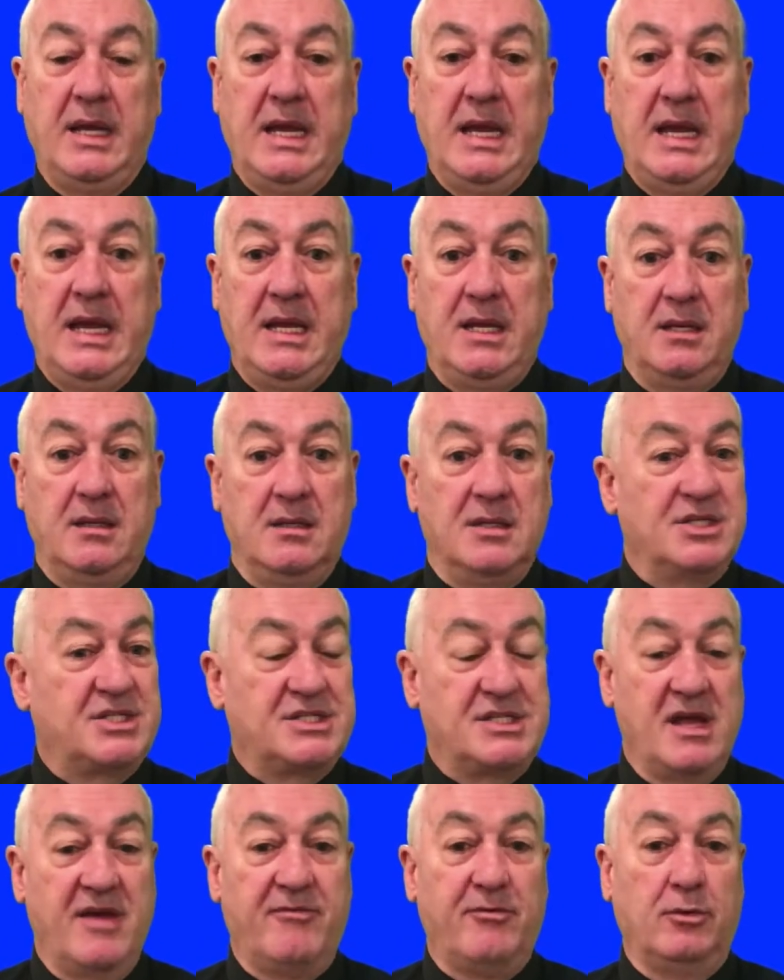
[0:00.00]
in
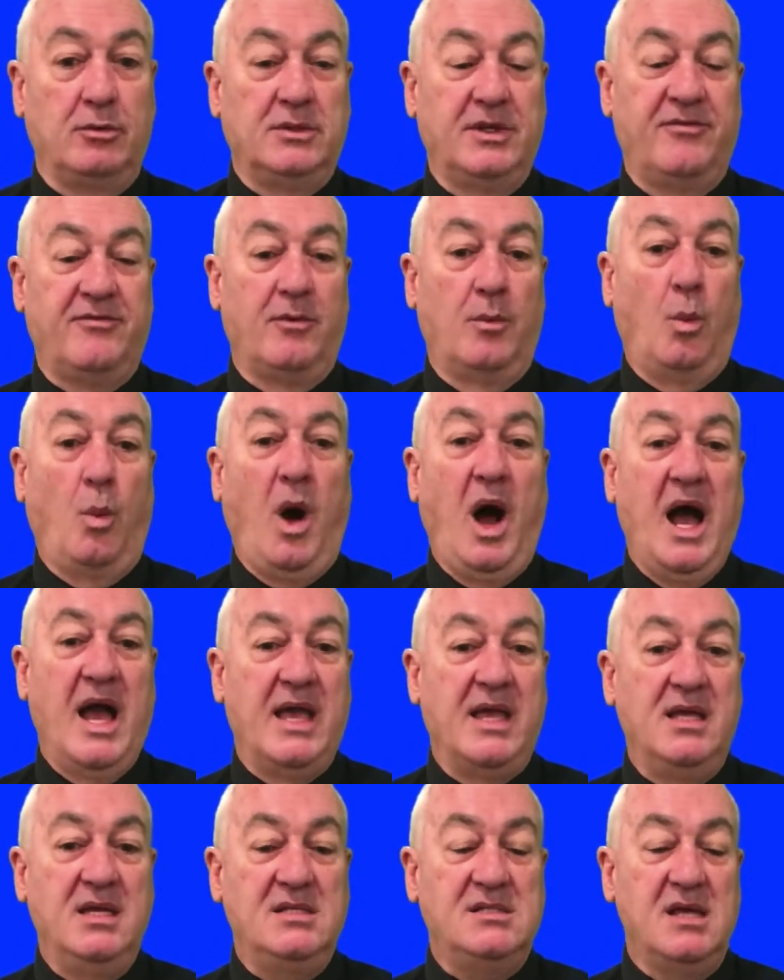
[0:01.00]
several different
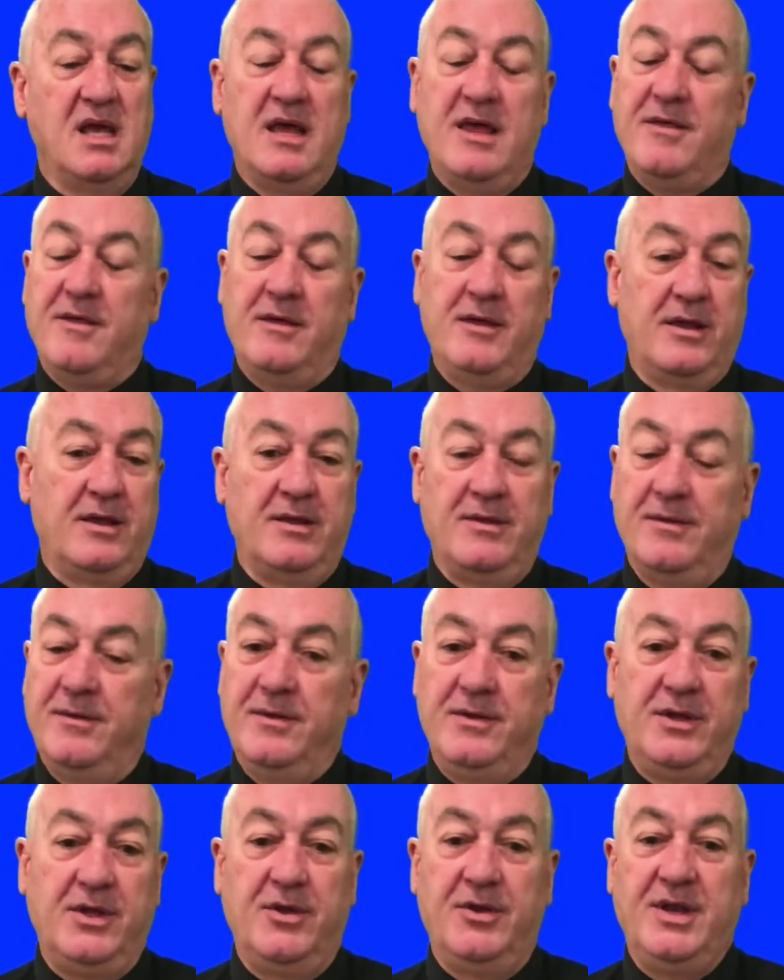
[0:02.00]
ways,
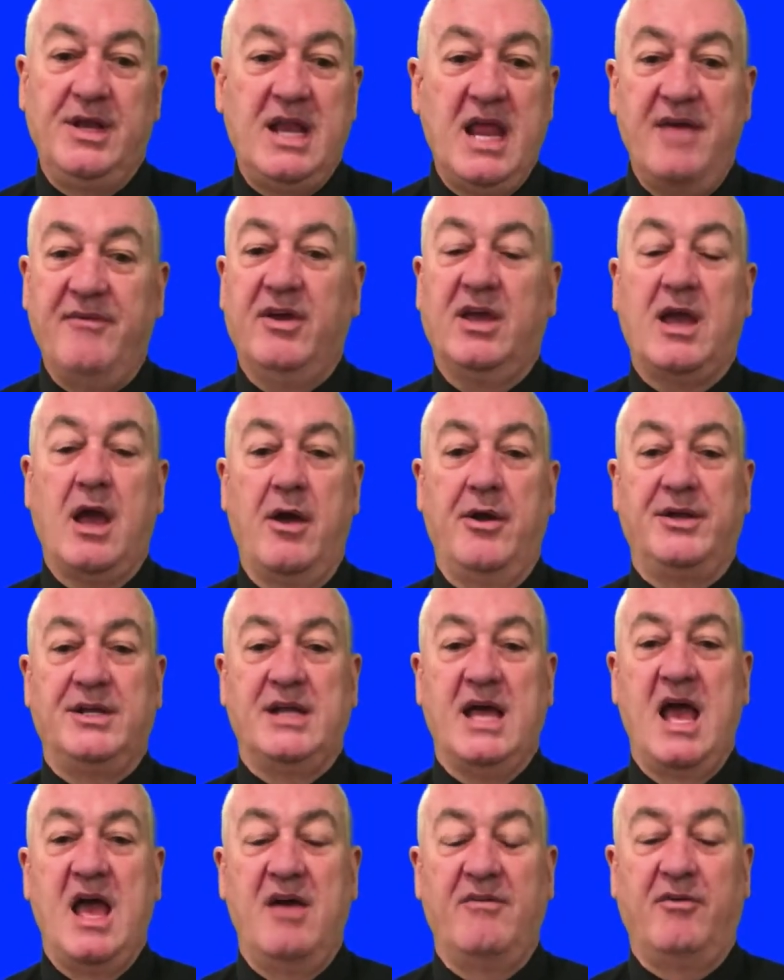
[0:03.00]
you're never going to
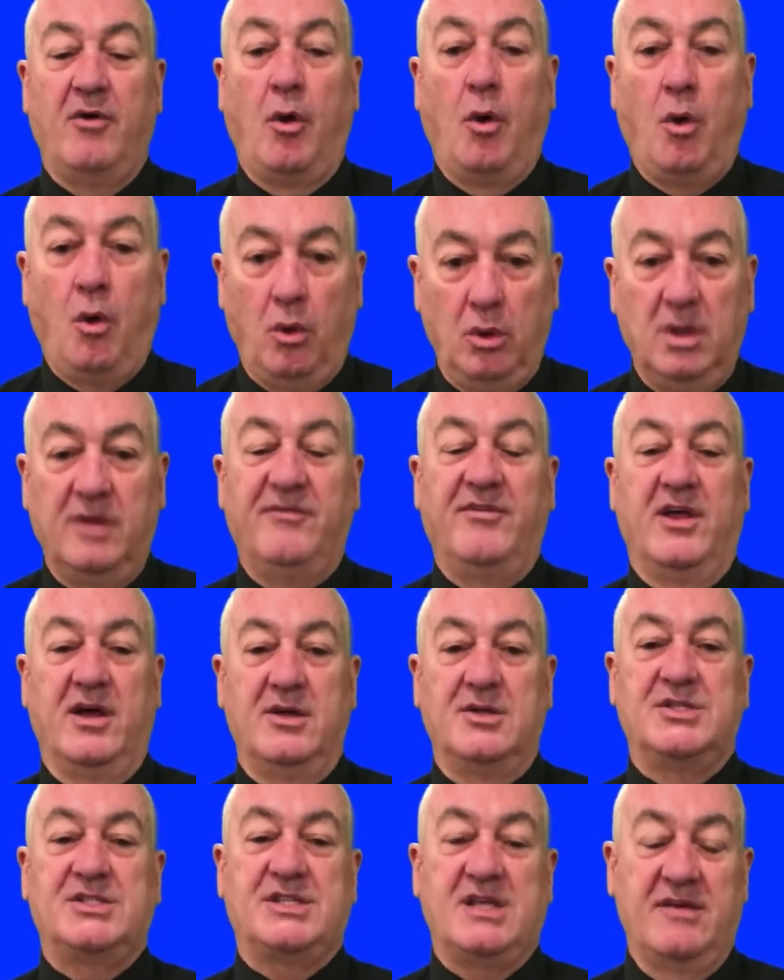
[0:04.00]
have all of
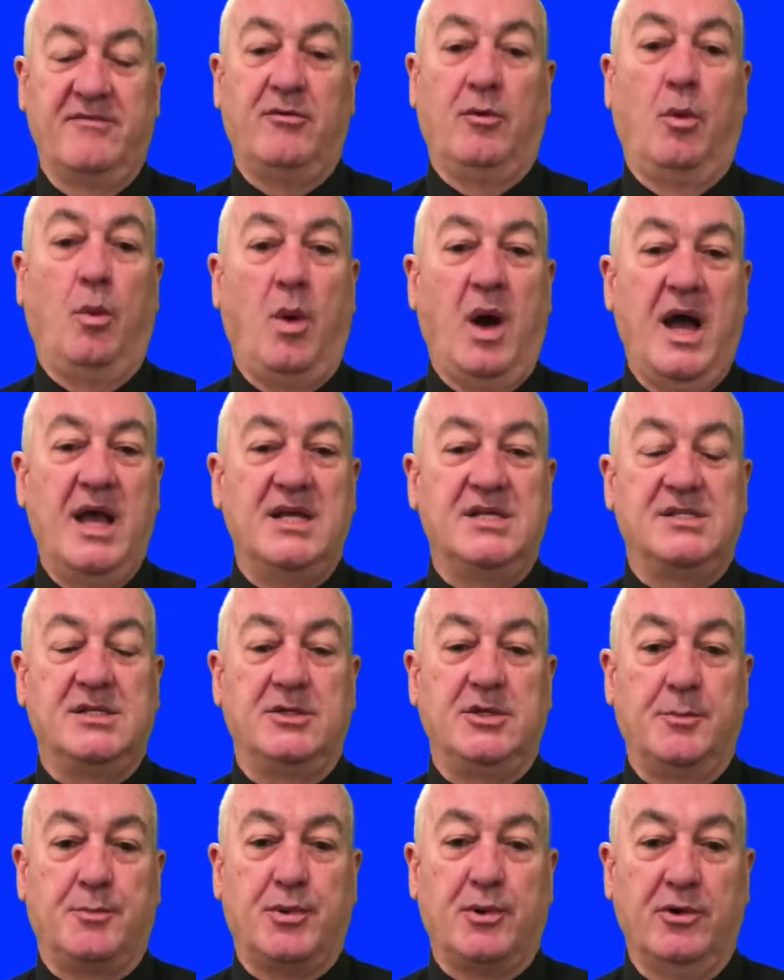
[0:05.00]
those several ways that
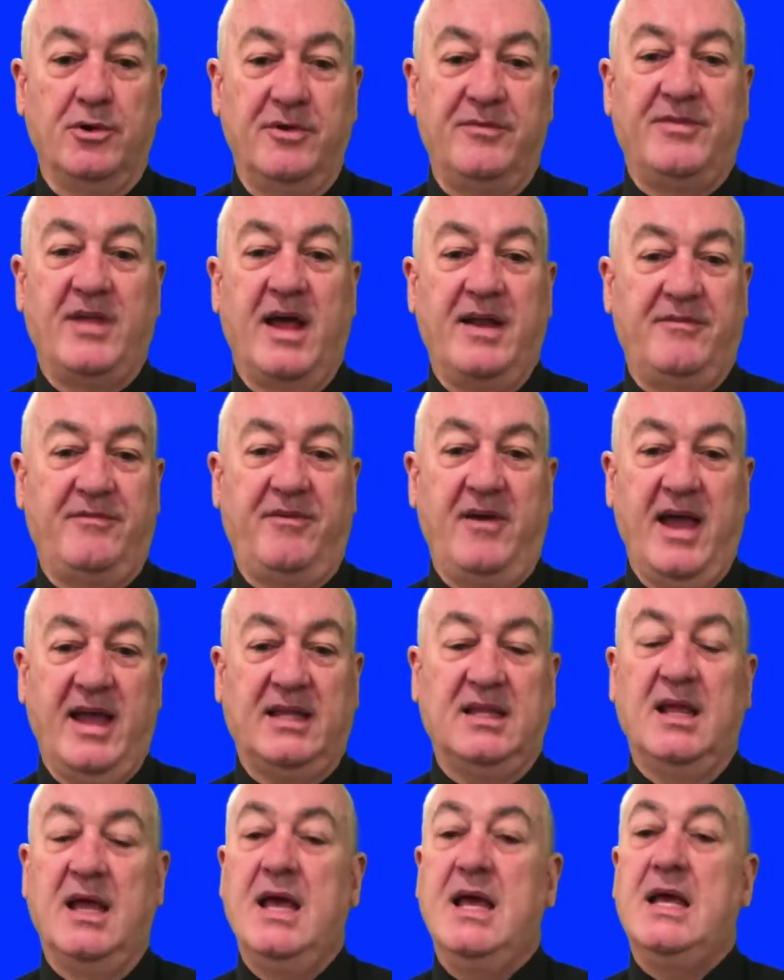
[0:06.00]
you prove that
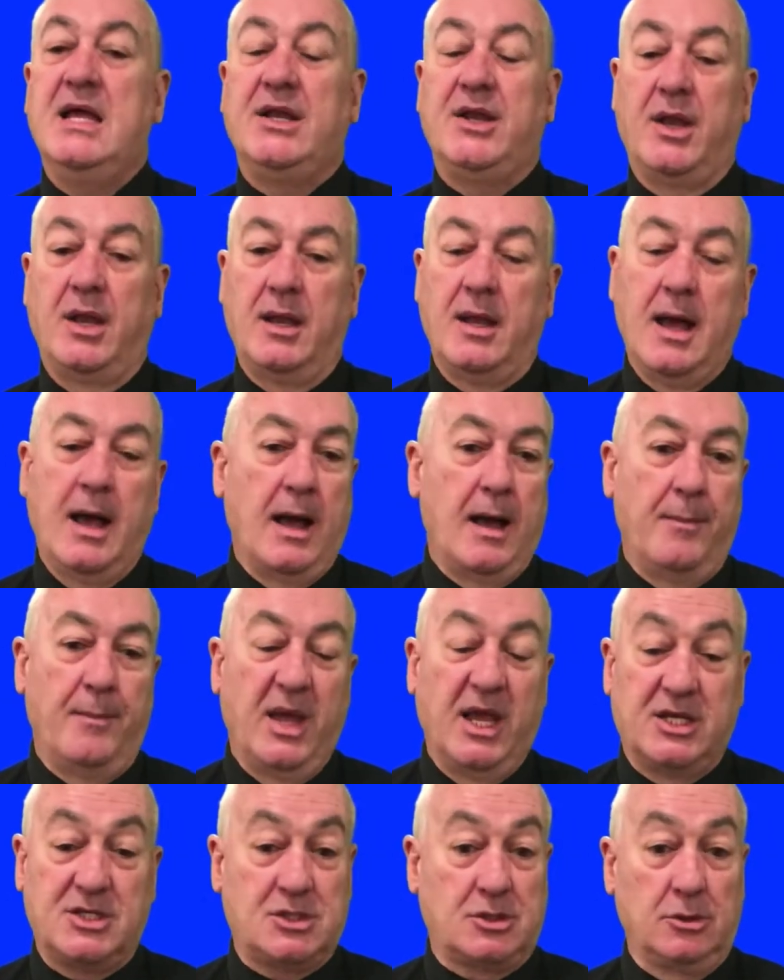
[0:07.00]
fact
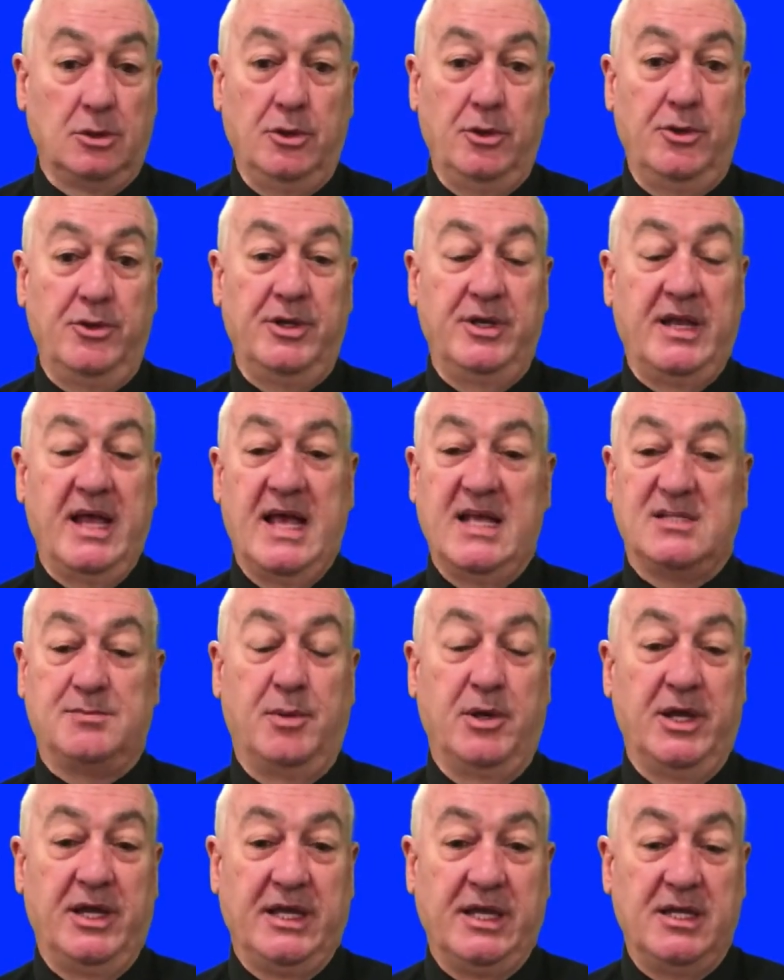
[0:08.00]
excluded as
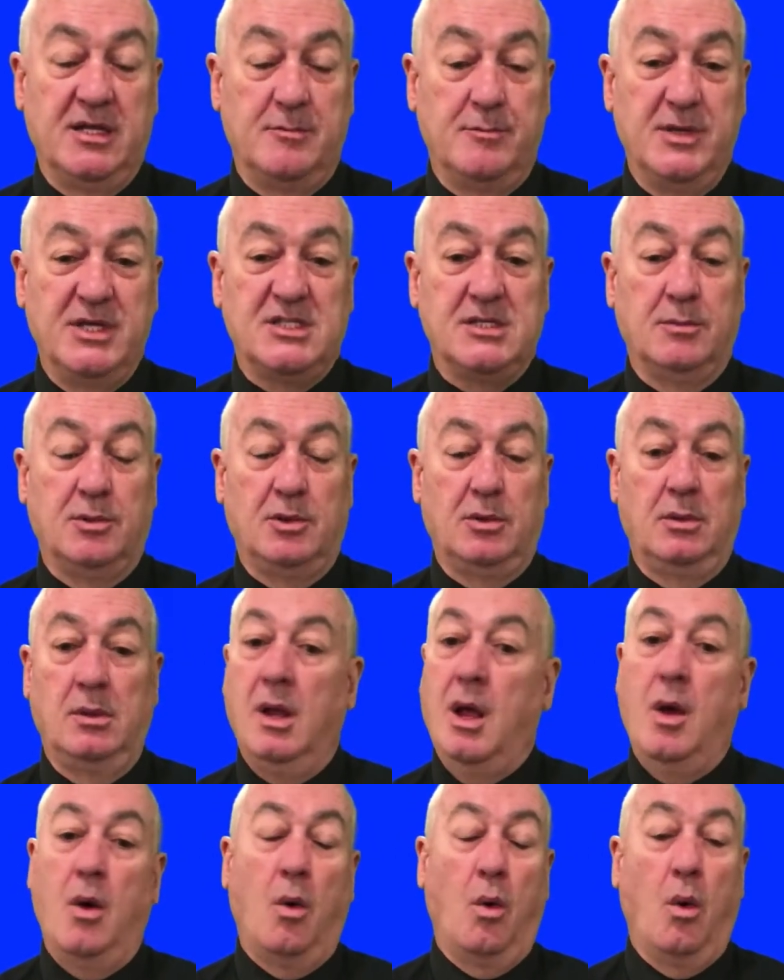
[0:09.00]
being inadmissible
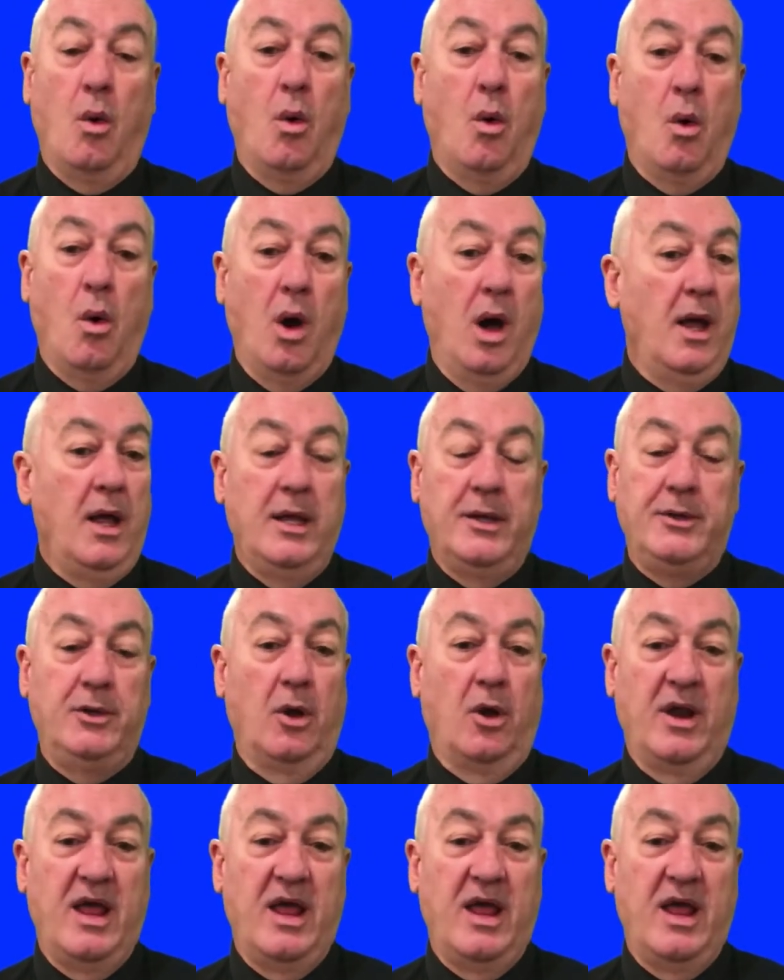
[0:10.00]
or not